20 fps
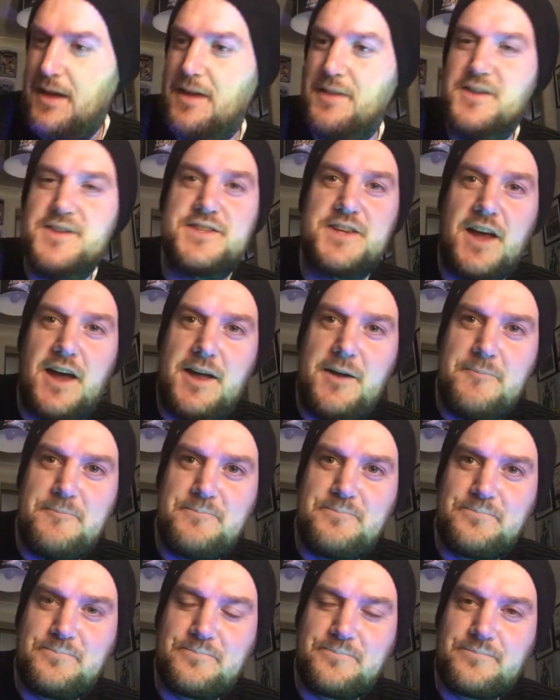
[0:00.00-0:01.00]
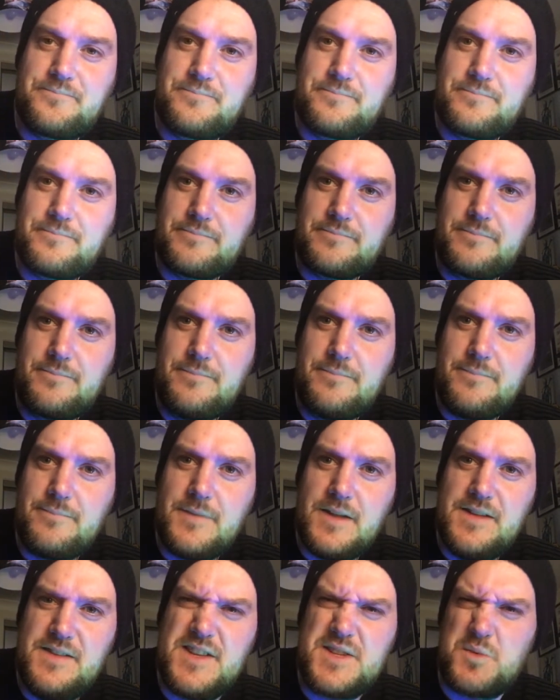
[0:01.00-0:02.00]
This guy.
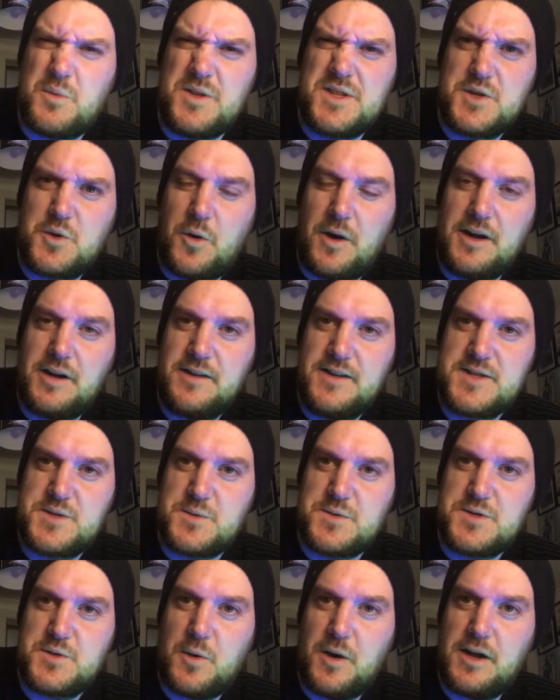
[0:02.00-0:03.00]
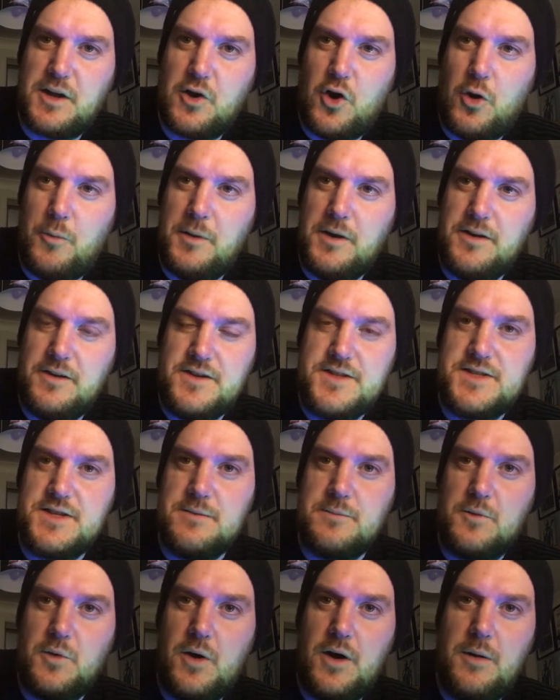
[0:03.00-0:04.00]
This one's quite common. You see
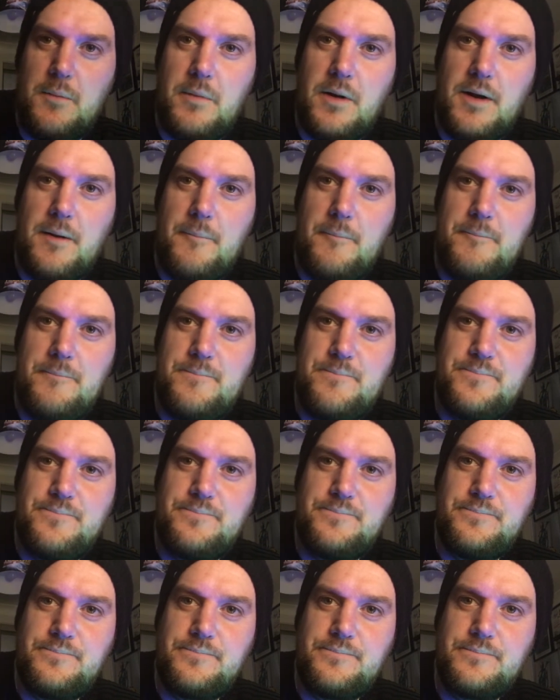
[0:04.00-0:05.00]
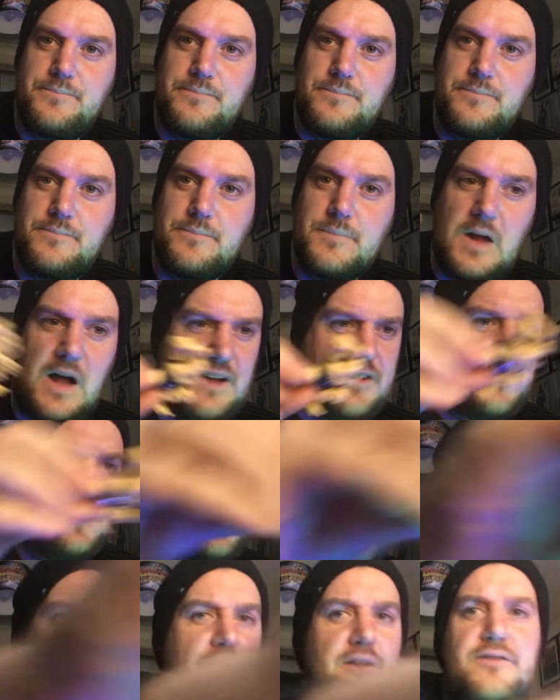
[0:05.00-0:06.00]
him quite a bit. I don't
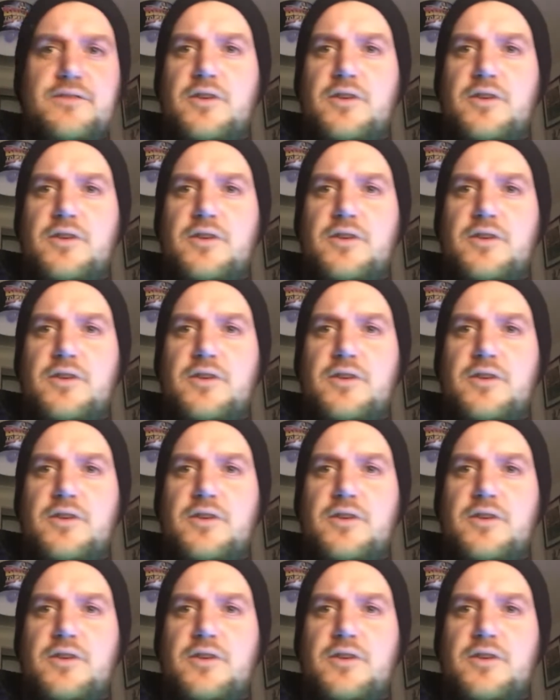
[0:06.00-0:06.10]
know how the